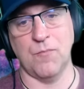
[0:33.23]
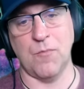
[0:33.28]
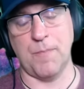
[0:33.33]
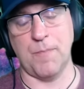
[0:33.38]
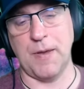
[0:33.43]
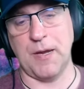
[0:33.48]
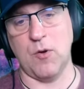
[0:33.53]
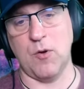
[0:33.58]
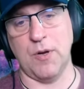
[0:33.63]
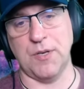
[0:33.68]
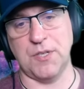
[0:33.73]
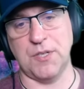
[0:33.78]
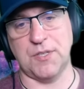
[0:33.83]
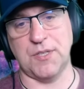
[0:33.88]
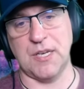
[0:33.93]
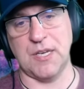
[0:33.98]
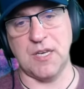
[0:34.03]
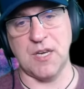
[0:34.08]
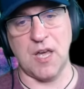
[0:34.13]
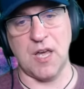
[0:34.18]
where Bitcoin
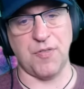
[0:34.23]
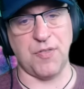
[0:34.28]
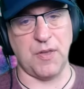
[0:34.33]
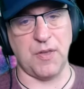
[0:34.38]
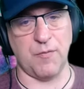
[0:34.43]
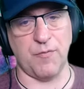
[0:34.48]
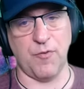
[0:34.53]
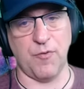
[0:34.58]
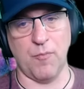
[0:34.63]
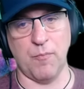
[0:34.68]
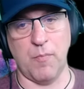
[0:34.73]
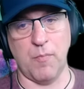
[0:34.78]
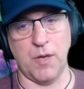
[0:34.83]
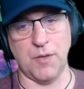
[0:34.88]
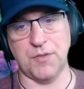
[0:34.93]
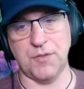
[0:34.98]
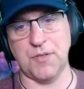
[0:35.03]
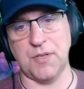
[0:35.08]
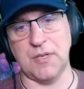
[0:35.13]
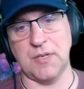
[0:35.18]
just did nothing for
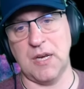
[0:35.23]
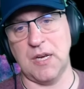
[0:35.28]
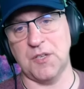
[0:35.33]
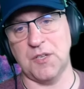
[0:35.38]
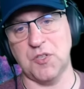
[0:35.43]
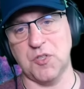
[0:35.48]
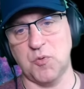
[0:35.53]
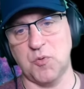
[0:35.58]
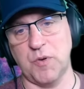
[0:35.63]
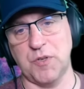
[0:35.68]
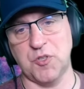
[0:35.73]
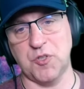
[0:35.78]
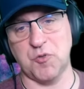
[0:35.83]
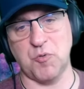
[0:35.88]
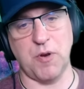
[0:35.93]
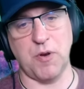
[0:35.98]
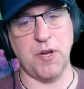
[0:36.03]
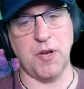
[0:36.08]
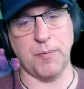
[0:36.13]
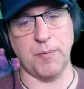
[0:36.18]
months and then it just went
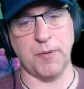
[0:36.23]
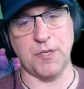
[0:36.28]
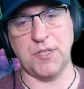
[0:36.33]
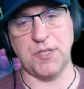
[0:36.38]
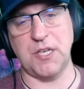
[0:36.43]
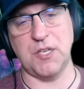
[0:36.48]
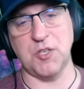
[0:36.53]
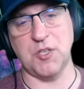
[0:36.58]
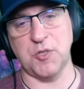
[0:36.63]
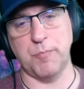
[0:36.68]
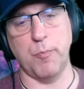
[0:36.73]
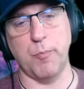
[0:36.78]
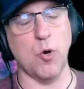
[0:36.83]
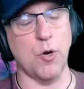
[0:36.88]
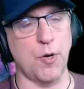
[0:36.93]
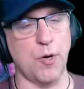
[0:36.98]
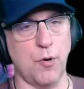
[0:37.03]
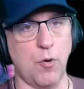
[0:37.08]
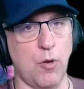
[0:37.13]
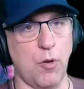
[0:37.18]
straight up because he just
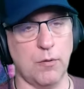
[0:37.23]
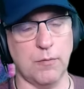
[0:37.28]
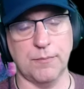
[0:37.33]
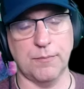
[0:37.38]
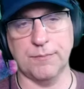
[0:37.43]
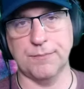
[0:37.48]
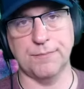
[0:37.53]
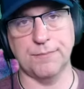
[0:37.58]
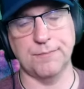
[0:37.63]
bought it all.